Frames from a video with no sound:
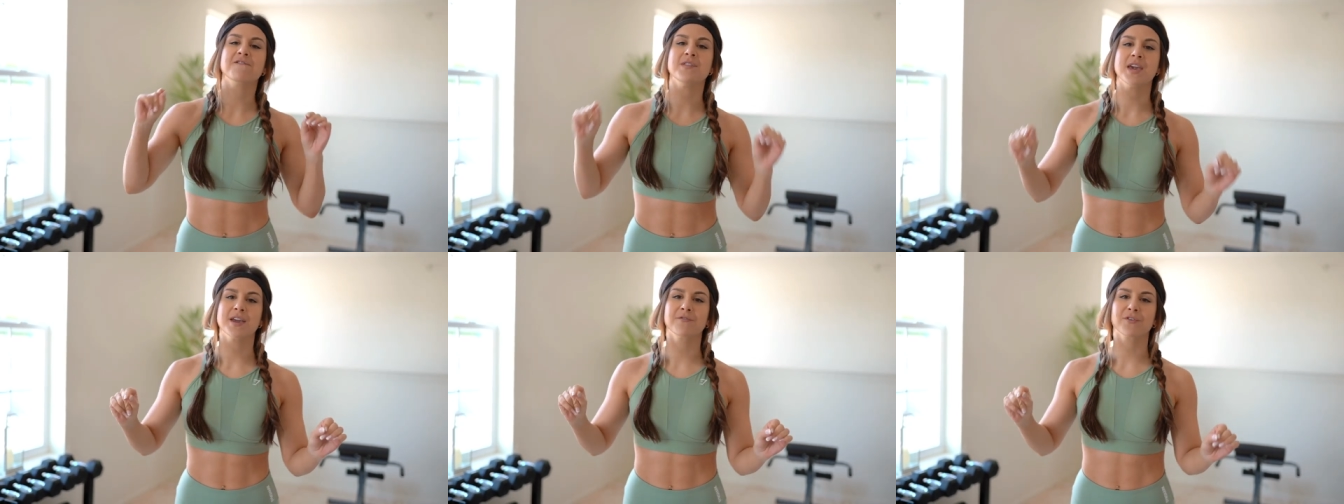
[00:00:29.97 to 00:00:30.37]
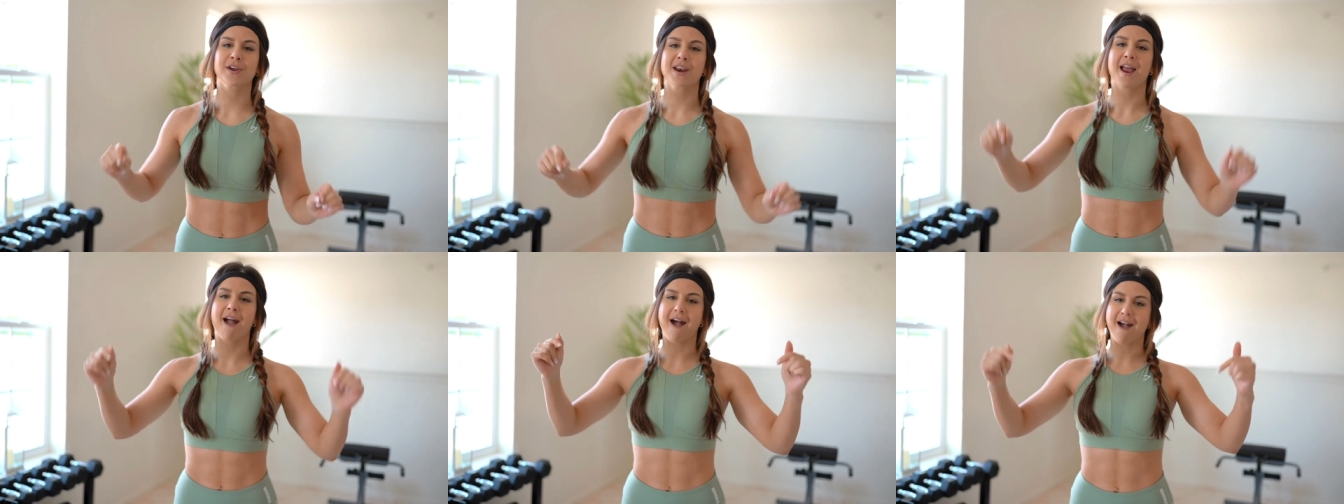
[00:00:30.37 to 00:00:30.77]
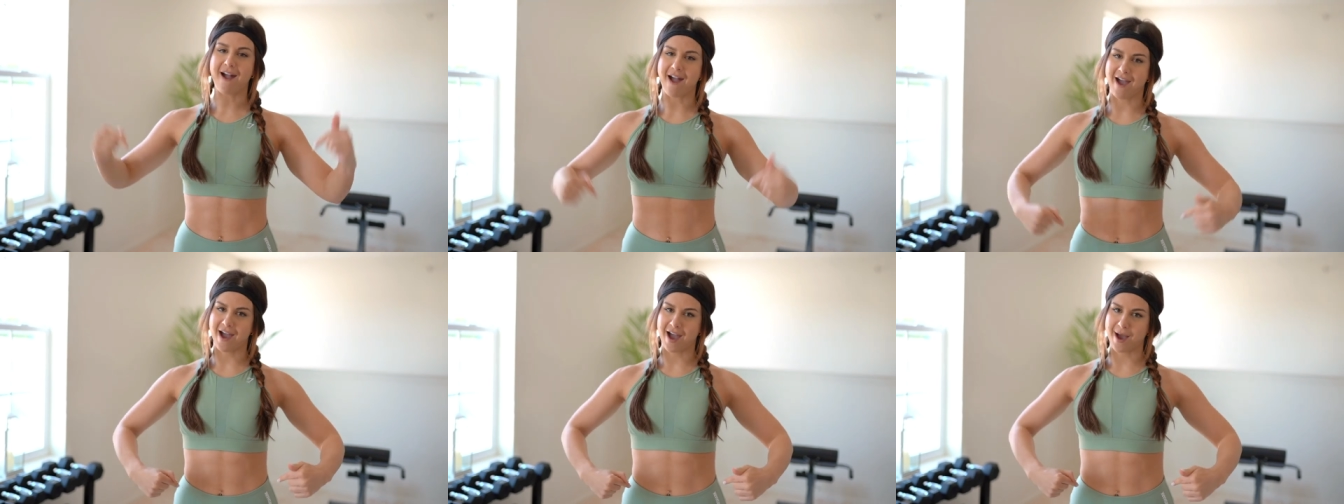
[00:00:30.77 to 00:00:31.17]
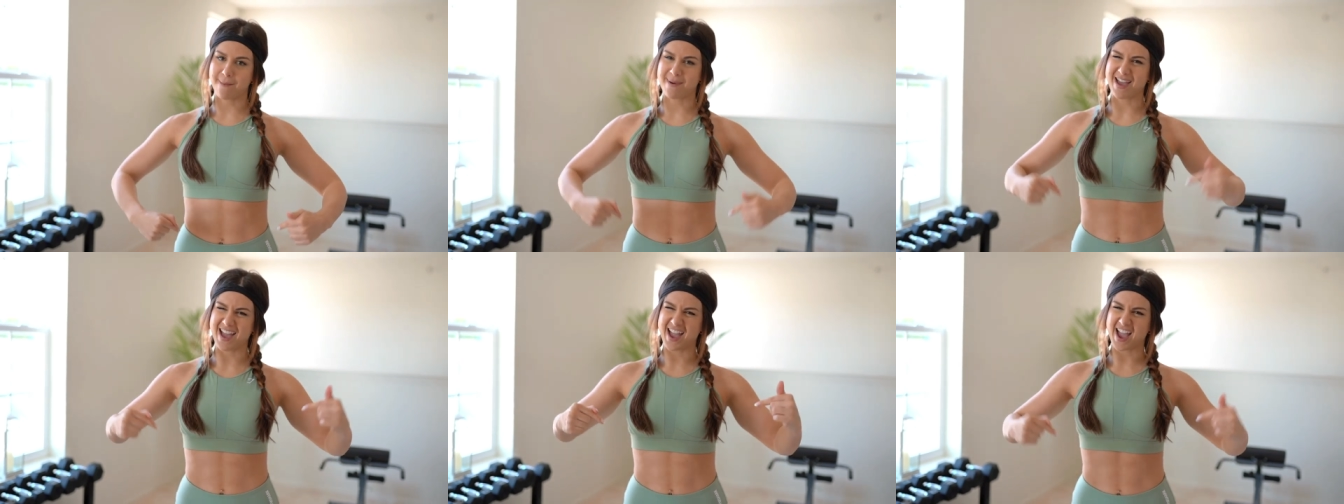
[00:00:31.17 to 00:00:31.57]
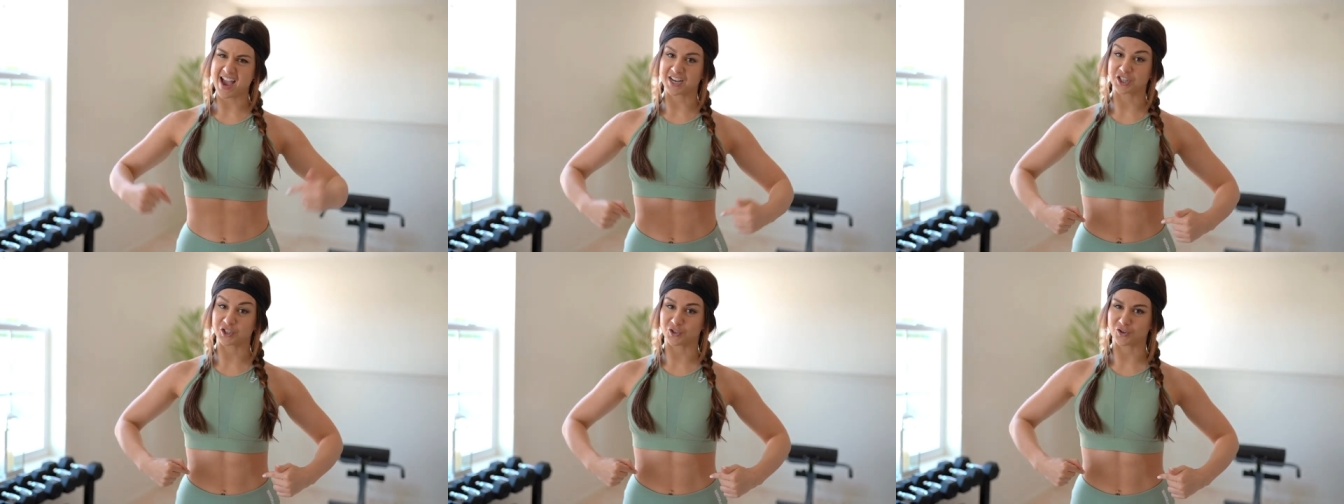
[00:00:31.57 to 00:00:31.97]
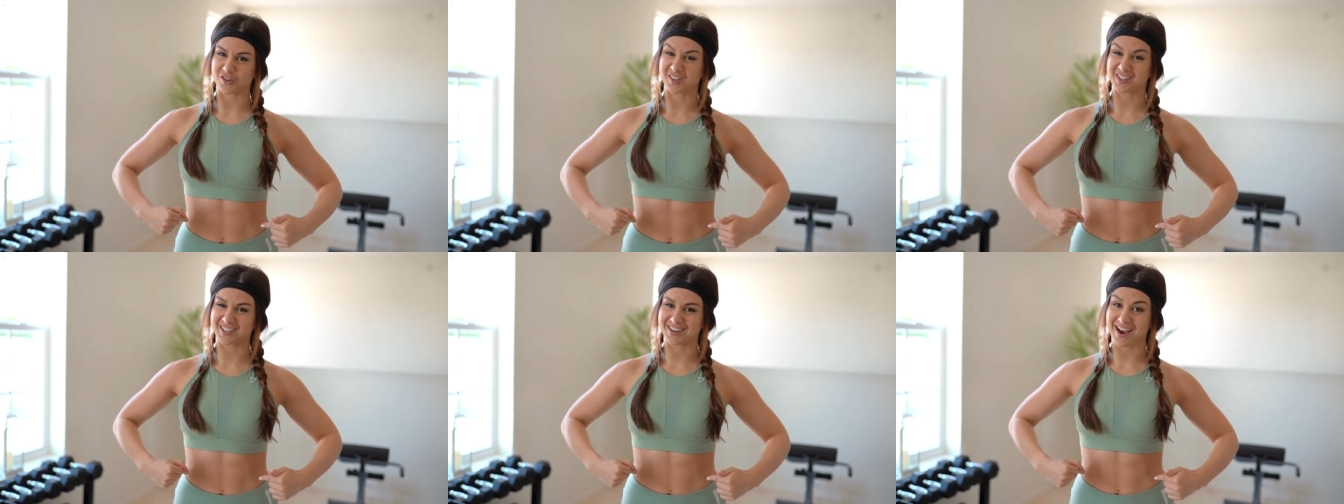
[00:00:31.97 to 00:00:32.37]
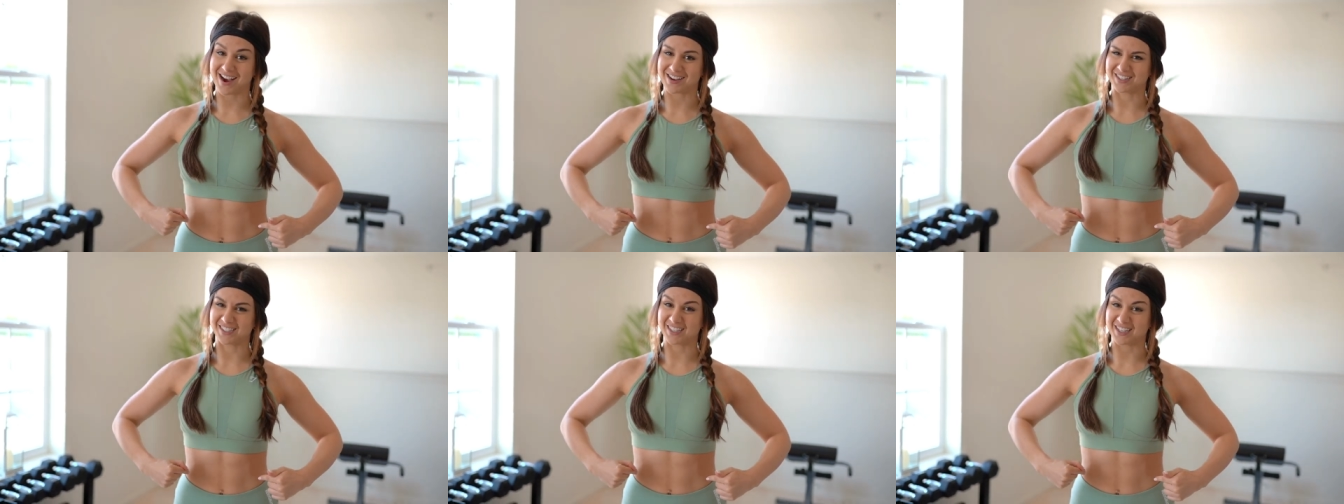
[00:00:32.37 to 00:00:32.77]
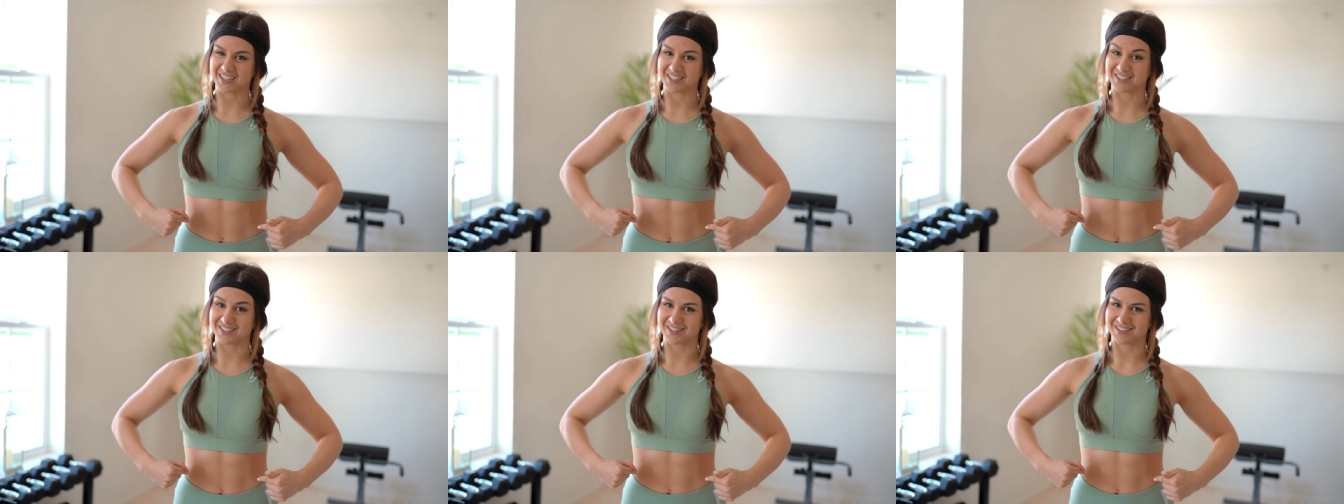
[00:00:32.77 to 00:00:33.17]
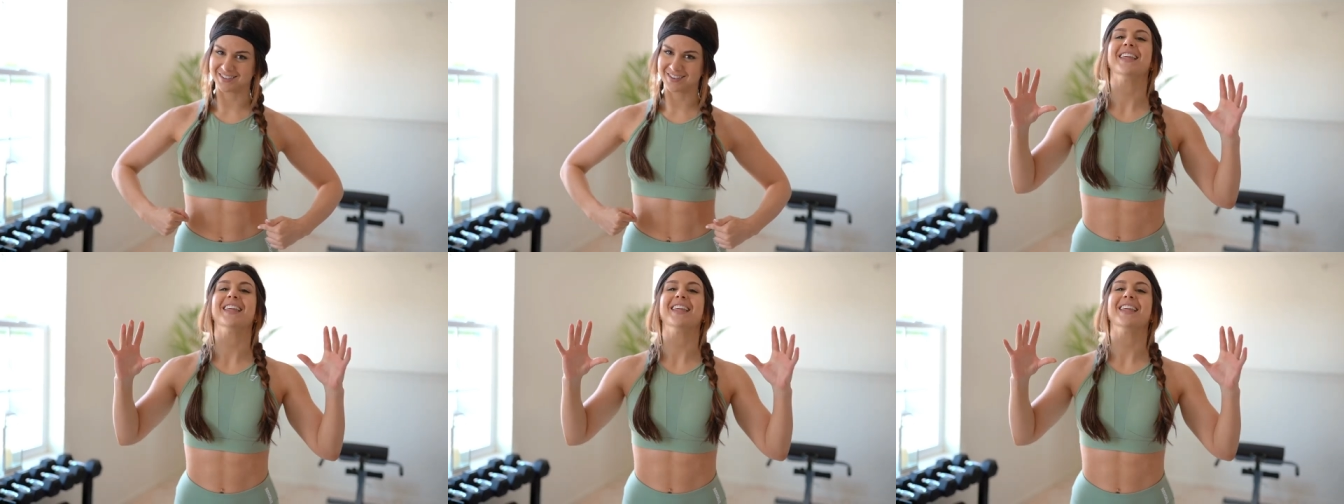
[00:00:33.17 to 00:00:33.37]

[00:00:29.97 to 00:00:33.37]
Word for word: favorite ab exercises.